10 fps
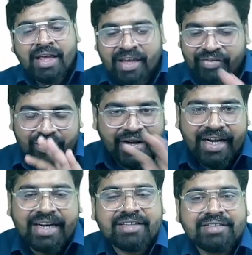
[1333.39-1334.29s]
If you
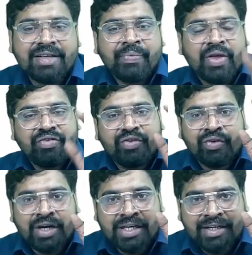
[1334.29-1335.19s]
read this, if
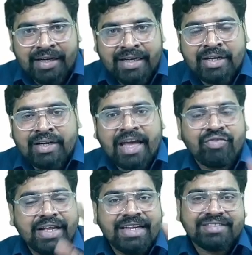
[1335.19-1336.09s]
you
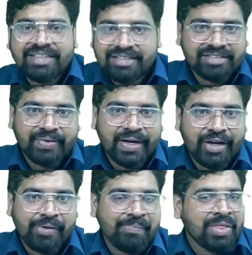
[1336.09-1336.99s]
carefully listen this
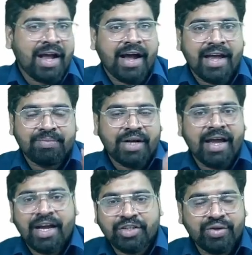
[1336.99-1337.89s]
video, I
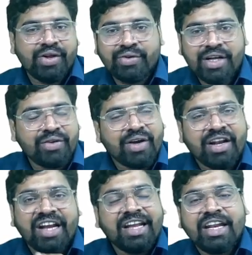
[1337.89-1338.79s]
assure you that you can
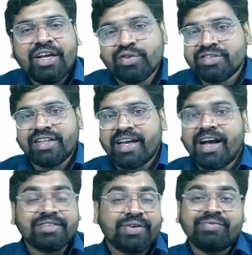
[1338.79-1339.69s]
write any question they
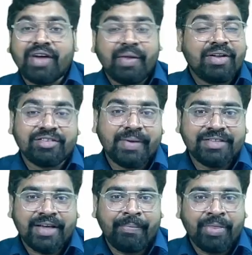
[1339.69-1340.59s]
ask from
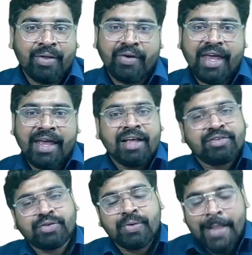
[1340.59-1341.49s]
fibrodysplasia. Okay,
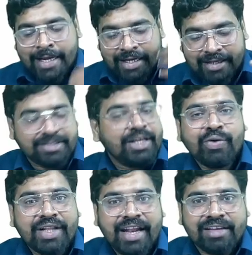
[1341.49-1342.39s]
so see you
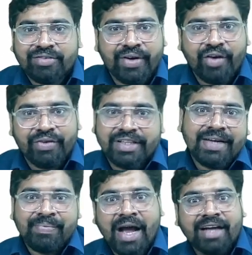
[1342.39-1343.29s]
in the next video with
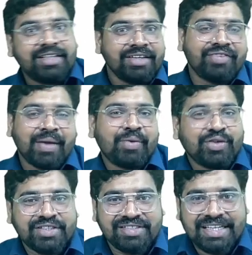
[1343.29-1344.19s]
the other
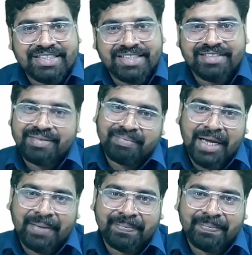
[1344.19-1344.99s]
fibro-osseous lesions. Bye.